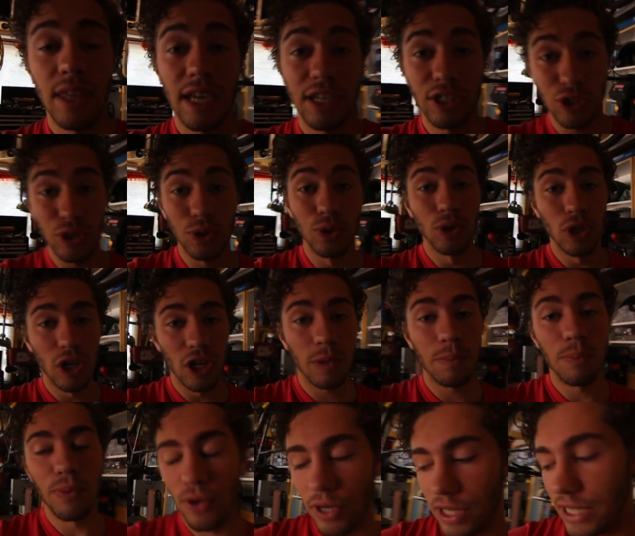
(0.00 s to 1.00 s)
they do
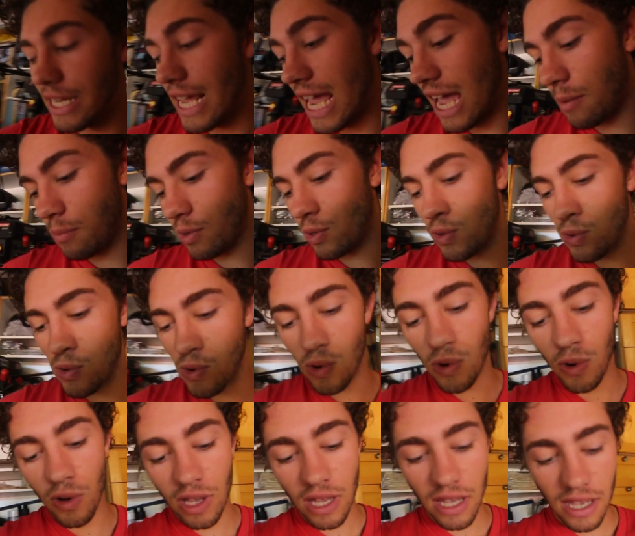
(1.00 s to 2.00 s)
look pretty damn
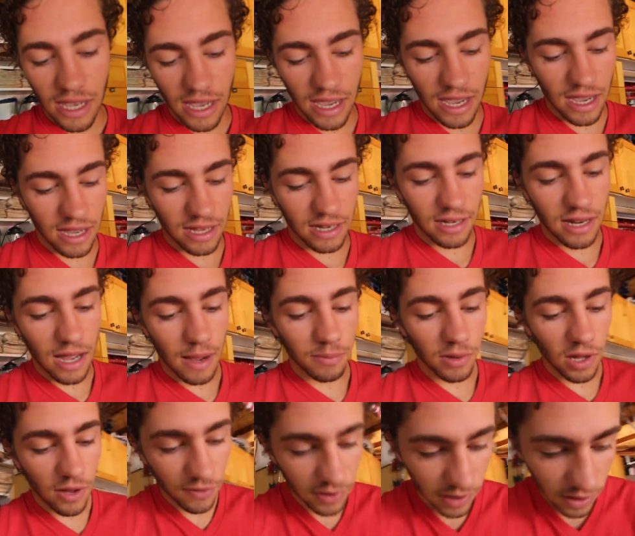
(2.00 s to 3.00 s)
cool, and I'm
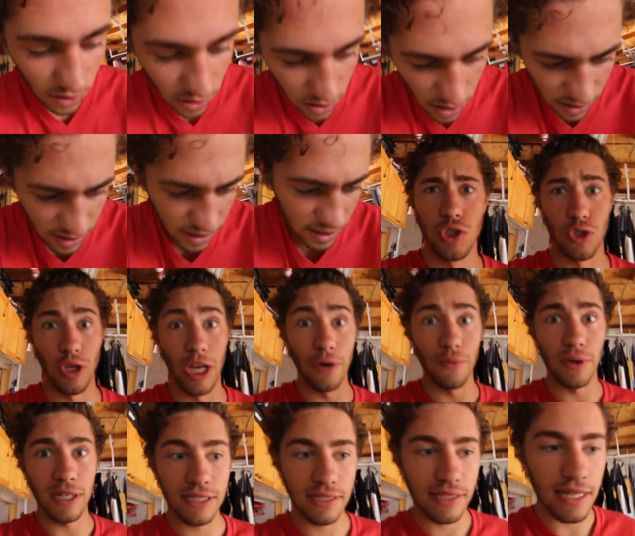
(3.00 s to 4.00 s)
loving the look. So
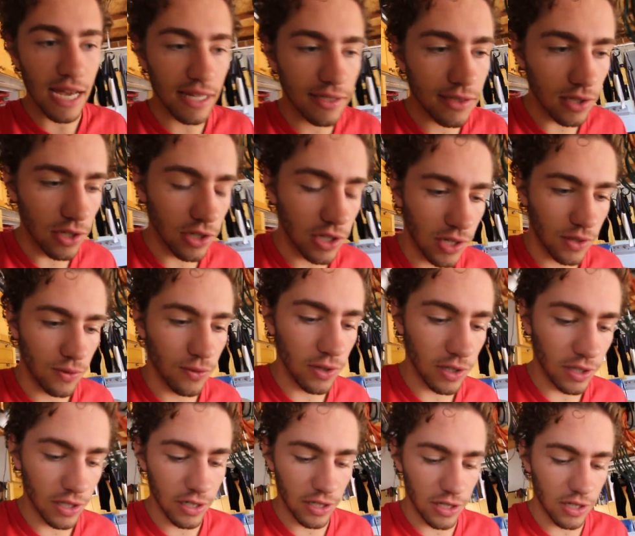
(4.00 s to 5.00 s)
anyways, that's looking
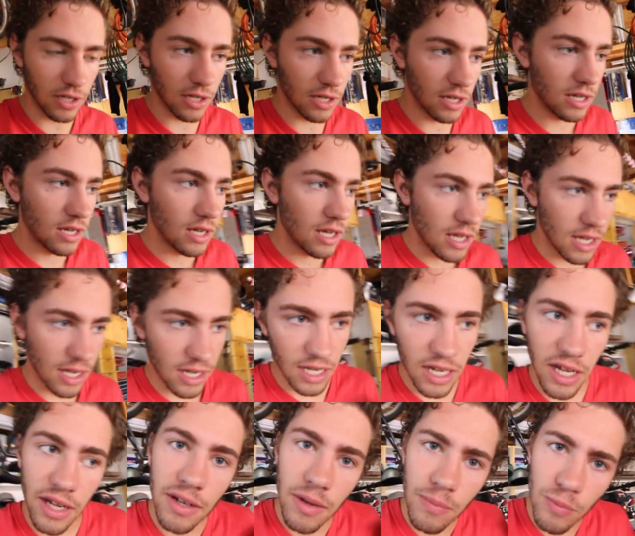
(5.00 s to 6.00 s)
really good, and
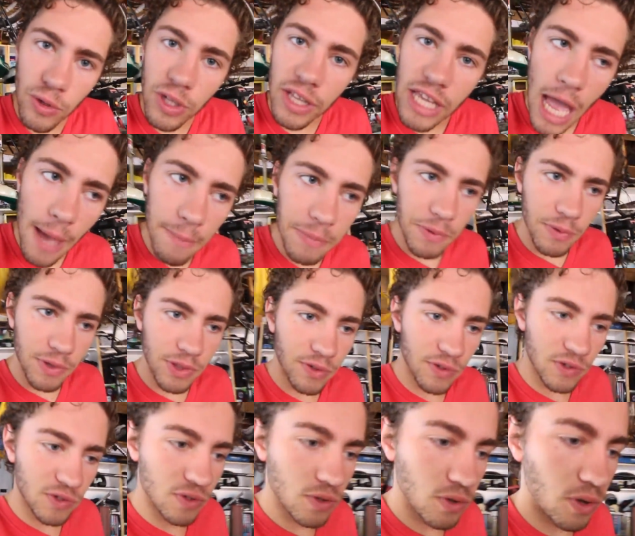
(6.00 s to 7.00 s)
I'm really happy with the
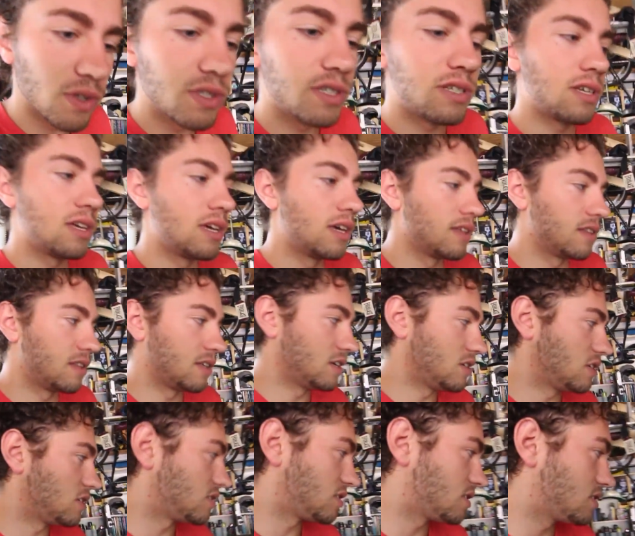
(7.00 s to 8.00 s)
results. They
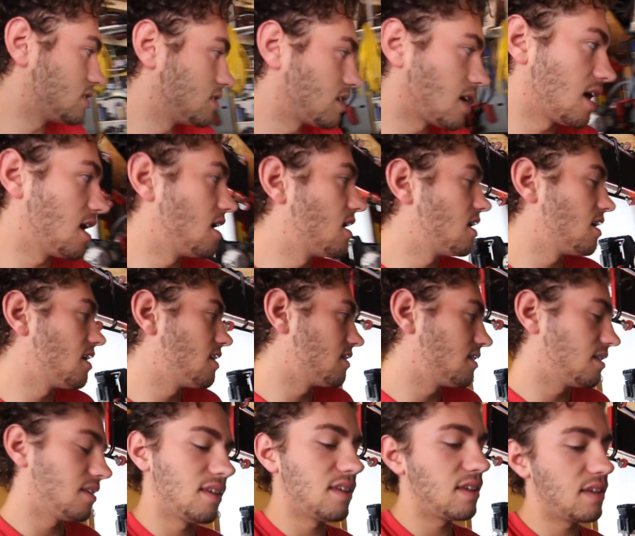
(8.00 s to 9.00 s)
just,
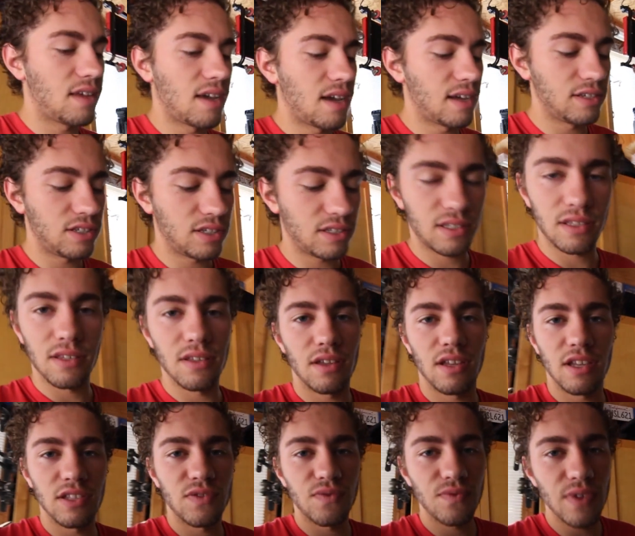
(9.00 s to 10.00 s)

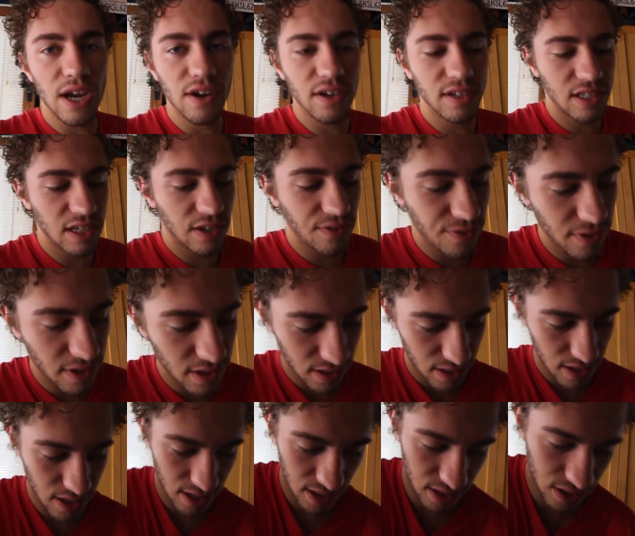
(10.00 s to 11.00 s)
it's very different
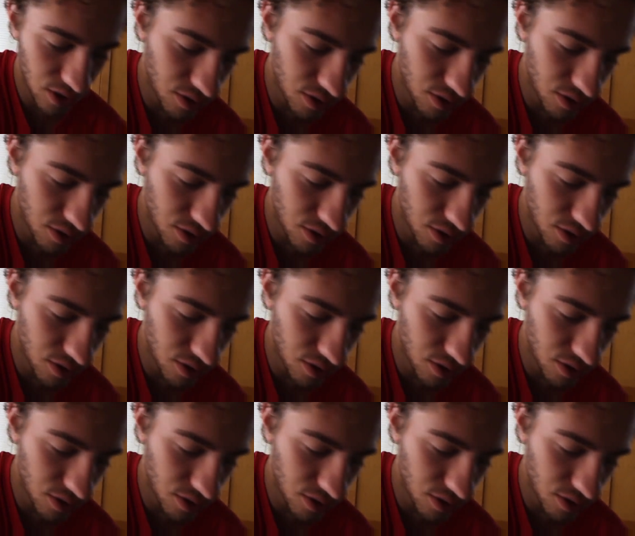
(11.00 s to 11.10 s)
and